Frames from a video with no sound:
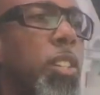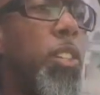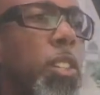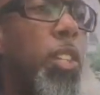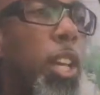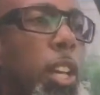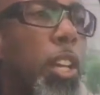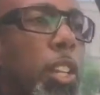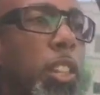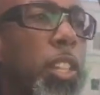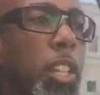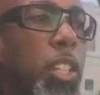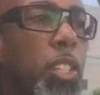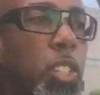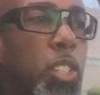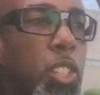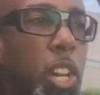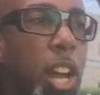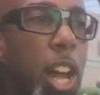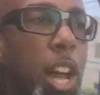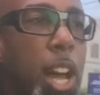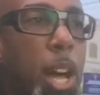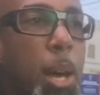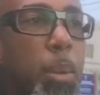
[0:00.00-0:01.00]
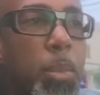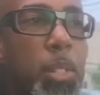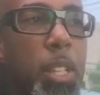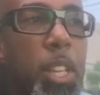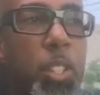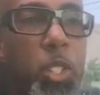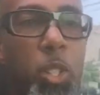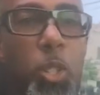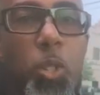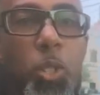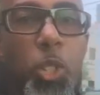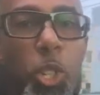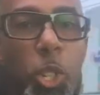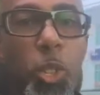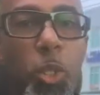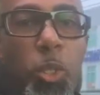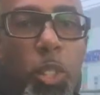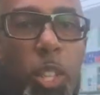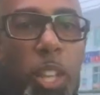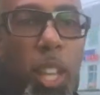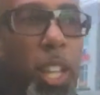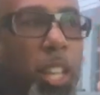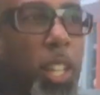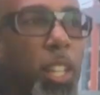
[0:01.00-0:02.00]
the jobs that you
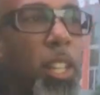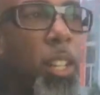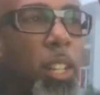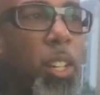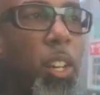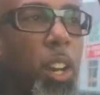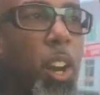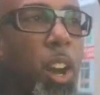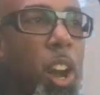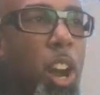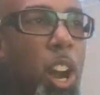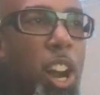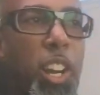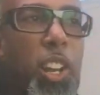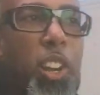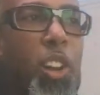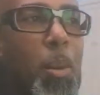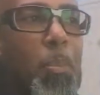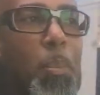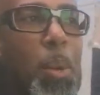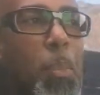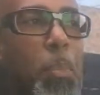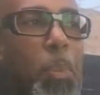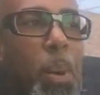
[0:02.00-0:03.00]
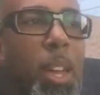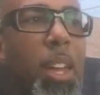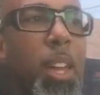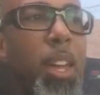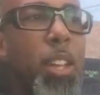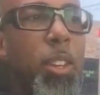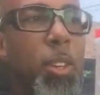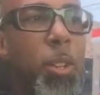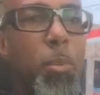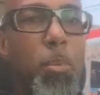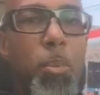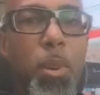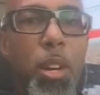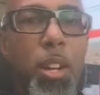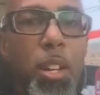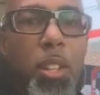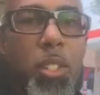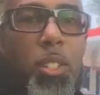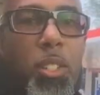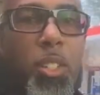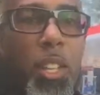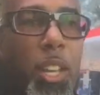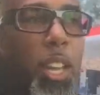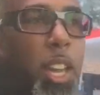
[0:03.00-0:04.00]
do get aren't going to be paying you
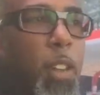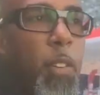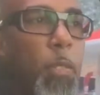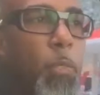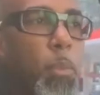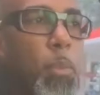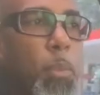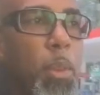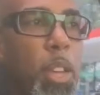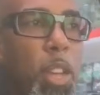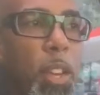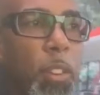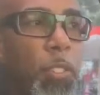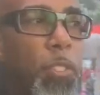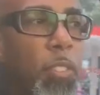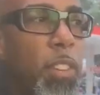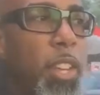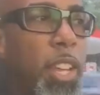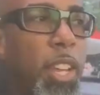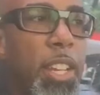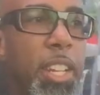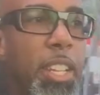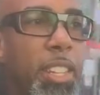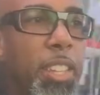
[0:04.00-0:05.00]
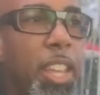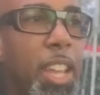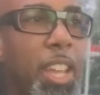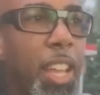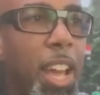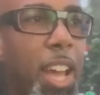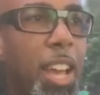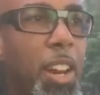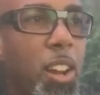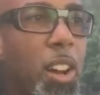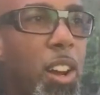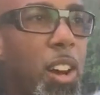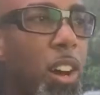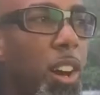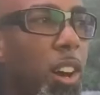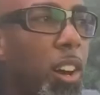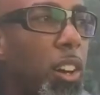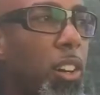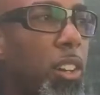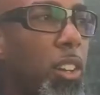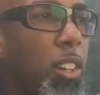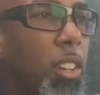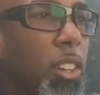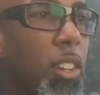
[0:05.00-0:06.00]
much, if anything at
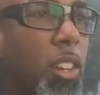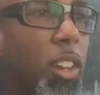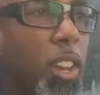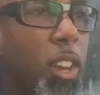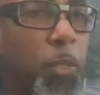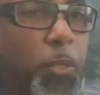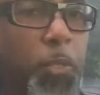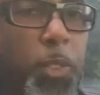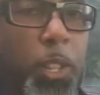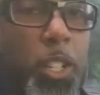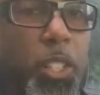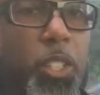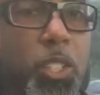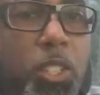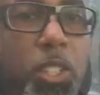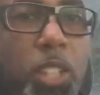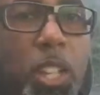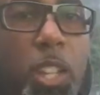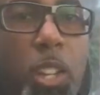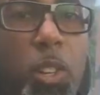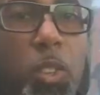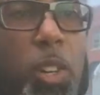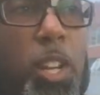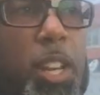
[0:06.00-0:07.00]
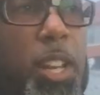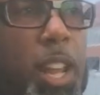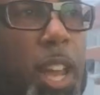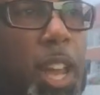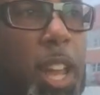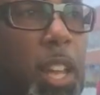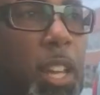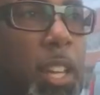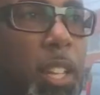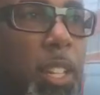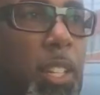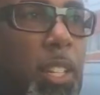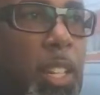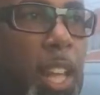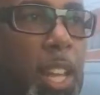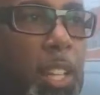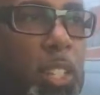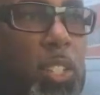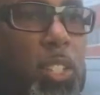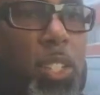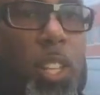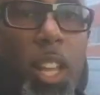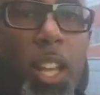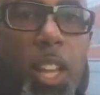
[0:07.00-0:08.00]
all. If you're still in
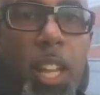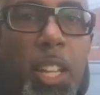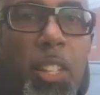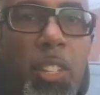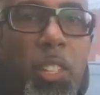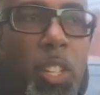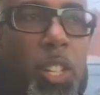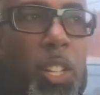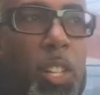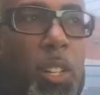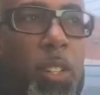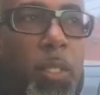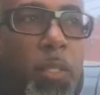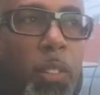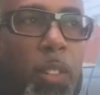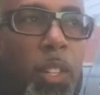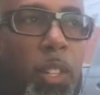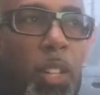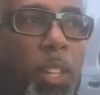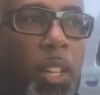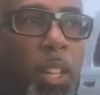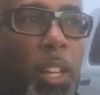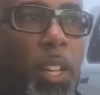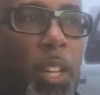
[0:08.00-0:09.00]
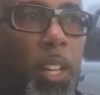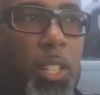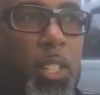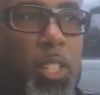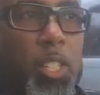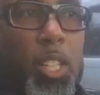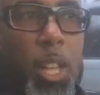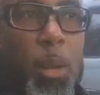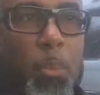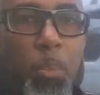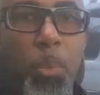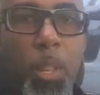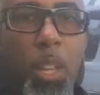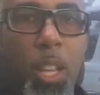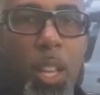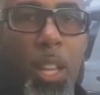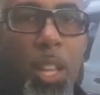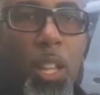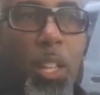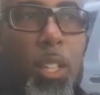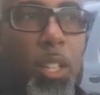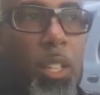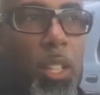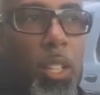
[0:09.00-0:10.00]
that stage of
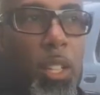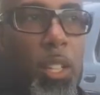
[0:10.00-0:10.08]
accepting